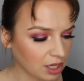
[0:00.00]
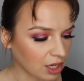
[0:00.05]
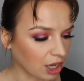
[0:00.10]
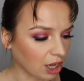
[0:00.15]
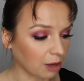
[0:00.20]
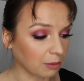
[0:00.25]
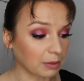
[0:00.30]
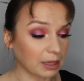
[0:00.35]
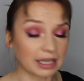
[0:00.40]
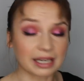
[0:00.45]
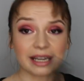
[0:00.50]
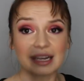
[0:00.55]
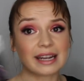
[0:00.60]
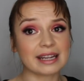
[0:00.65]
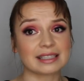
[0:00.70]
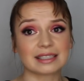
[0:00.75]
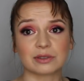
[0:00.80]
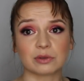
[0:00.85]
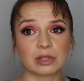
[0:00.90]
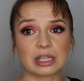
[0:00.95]
And it
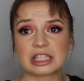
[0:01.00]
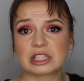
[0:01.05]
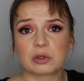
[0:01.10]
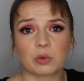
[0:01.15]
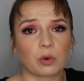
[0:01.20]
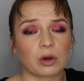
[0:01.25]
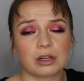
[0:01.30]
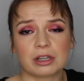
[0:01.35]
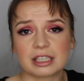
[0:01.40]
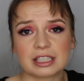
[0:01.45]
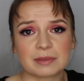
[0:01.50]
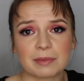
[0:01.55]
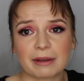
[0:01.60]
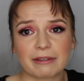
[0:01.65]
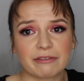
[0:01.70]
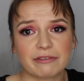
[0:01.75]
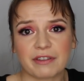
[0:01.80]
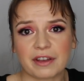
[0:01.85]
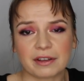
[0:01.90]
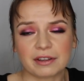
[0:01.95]
is,
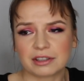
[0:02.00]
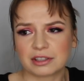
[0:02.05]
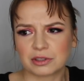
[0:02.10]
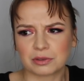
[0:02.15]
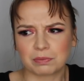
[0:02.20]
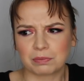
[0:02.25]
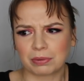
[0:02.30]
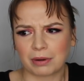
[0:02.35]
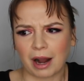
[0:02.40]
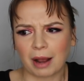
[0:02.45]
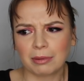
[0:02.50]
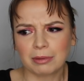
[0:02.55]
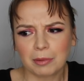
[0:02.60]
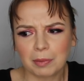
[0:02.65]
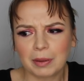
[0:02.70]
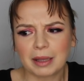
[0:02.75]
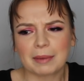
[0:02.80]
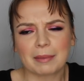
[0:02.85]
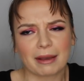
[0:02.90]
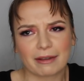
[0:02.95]
it's
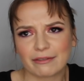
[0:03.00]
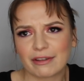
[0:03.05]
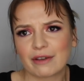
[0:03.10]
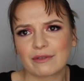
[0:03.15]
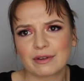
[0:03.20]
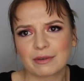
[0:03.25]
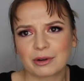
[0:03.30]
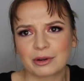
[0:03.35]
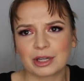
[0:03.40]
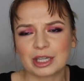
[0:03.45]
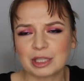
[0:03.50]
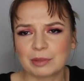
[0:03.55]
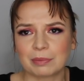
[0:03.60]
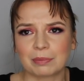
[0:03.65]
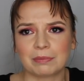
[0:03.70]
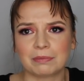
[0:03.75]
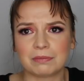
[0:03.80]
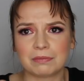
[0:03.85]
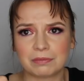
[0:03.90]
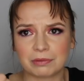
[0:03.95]
probably my favorite
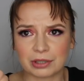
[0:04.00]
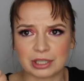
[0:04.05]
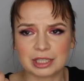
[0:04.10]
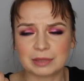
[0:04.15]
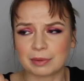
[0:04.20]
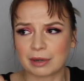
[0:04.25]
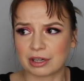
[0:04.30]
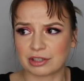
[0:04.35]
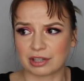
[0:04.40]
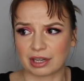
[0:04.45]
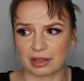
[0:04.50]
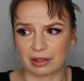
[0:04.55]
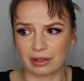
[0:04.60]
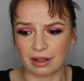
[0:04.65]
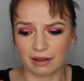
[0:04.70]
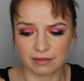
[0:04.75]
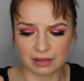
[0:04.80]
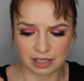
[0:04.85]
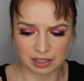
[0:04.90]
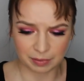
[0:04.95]
crease brush. I
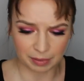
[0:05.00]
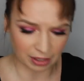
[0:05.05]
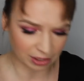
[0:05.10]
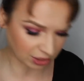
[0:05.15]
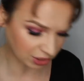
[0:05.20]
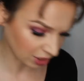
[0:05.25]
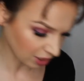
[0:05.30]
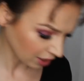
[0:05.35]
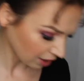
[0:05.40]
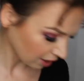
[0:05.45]
love this brush.